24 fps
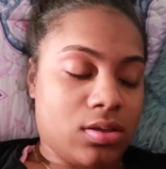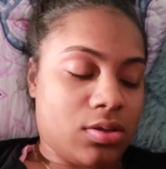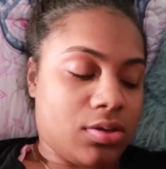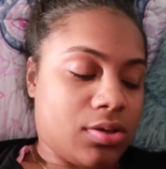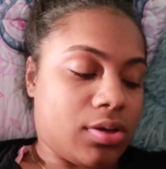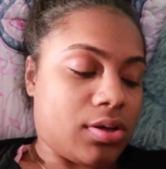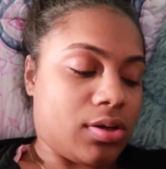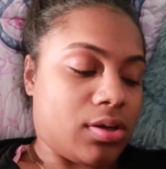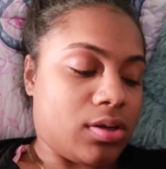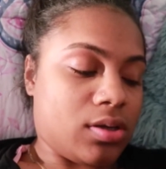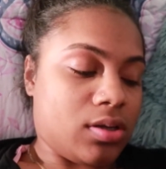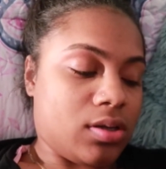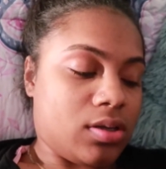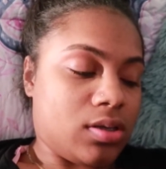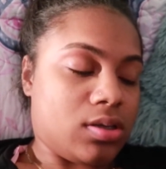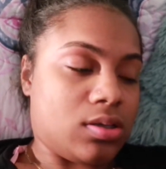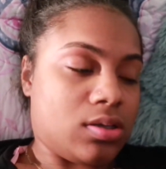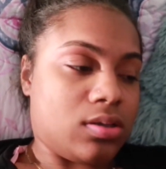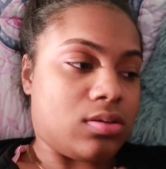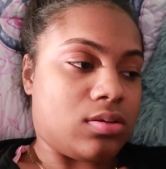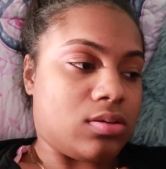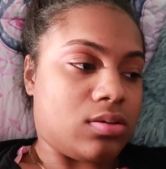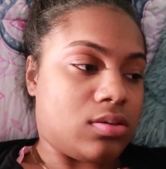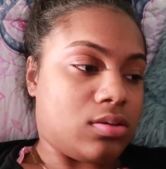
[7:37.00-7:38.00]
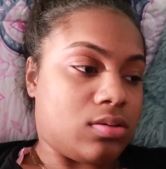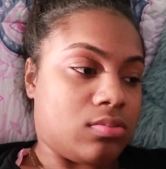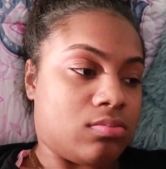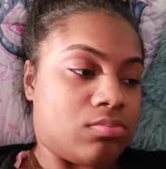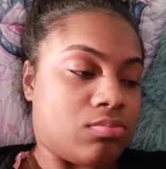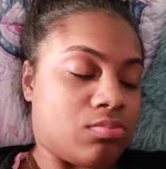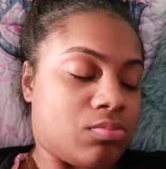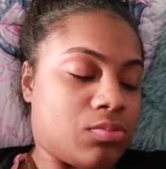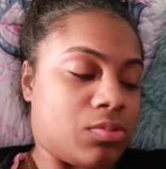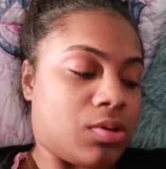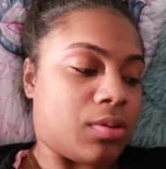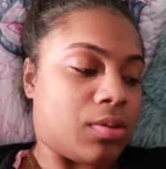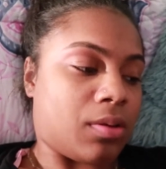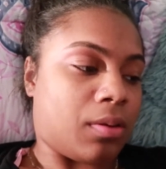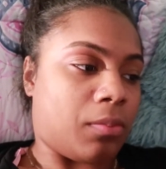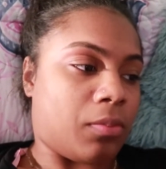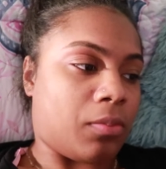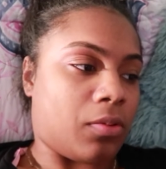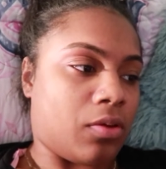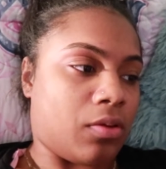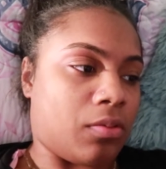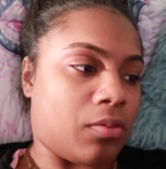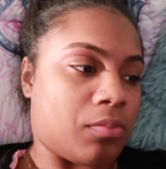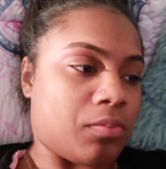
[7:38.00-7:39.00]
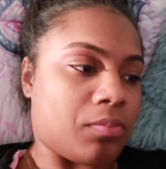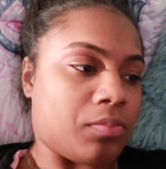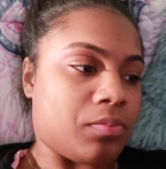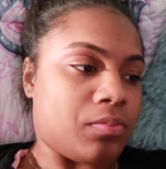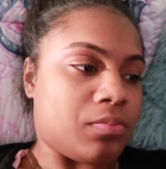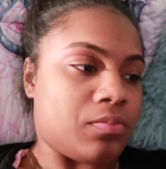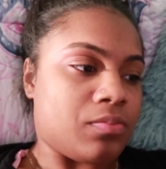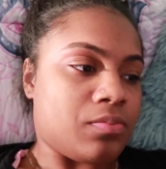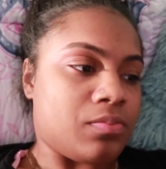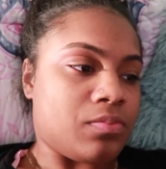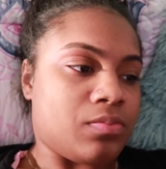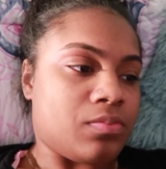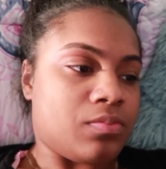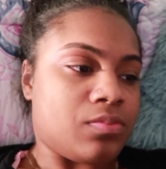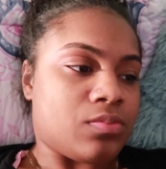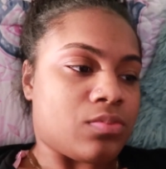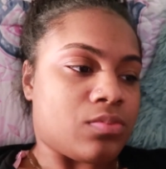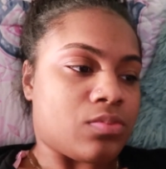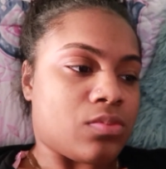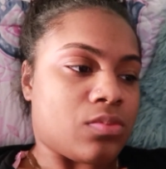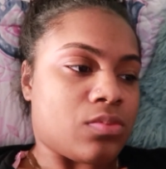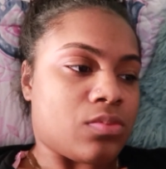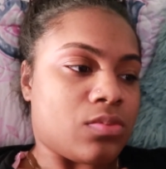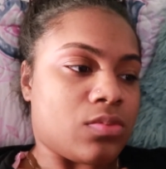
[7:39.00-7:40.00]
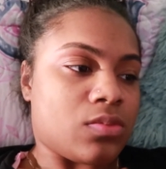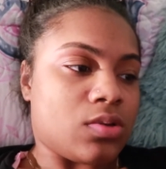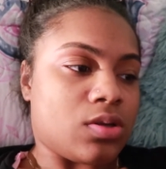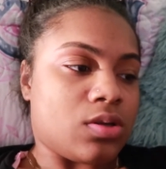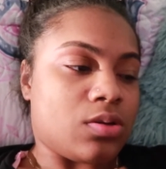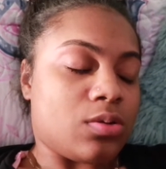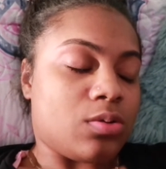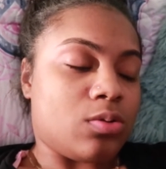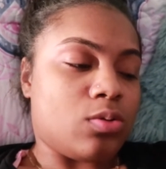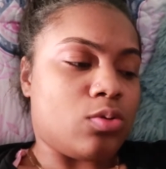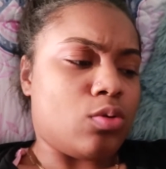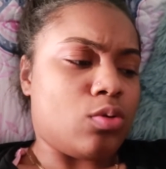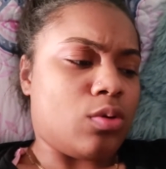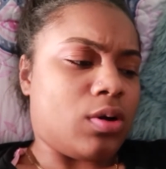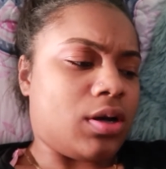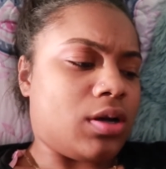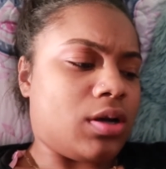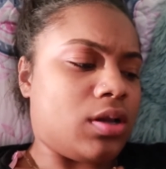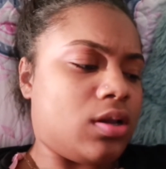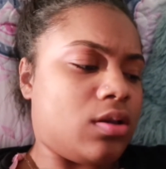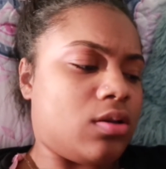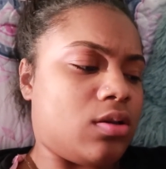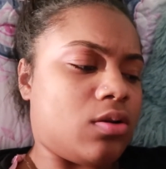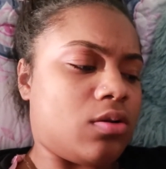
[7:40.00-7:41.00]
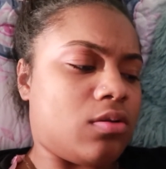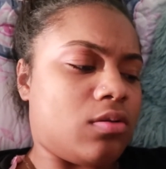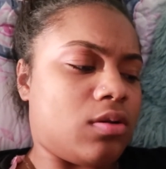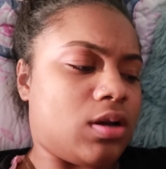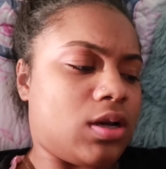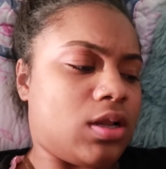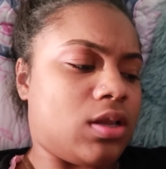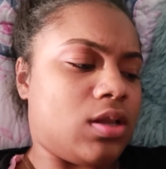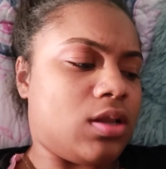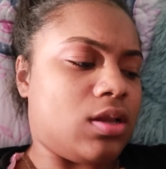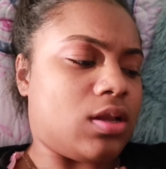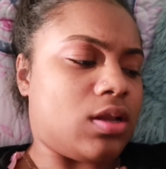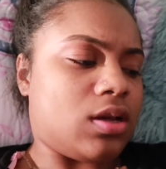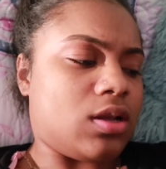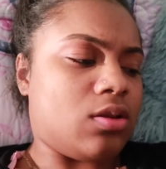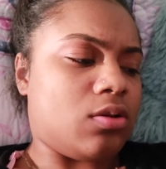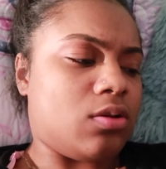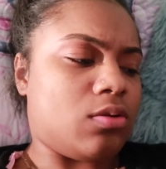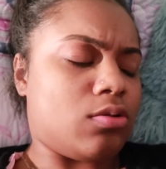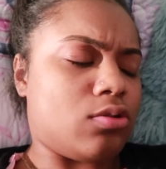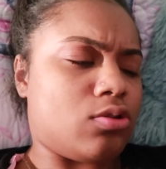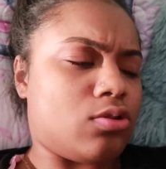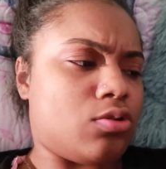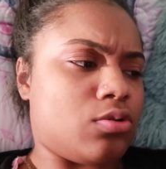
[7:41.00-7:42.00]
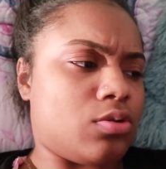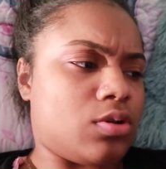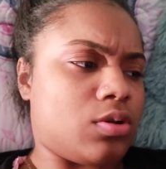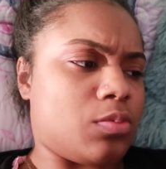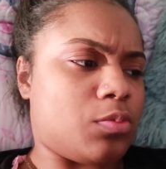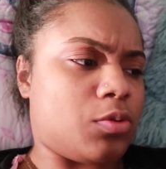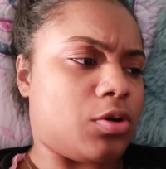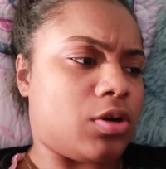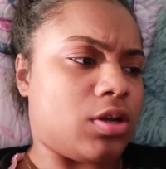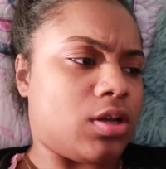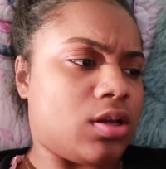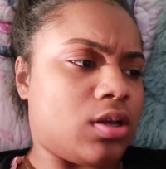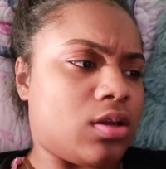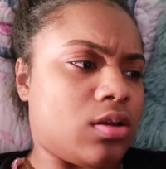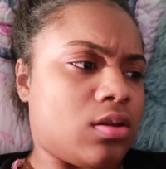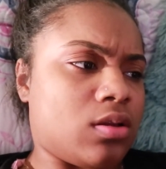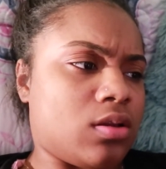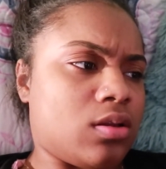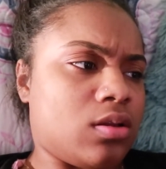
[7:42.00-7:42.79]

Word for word: currently, what time is it? Oh, I didn't know, I did not know it was two in the morning.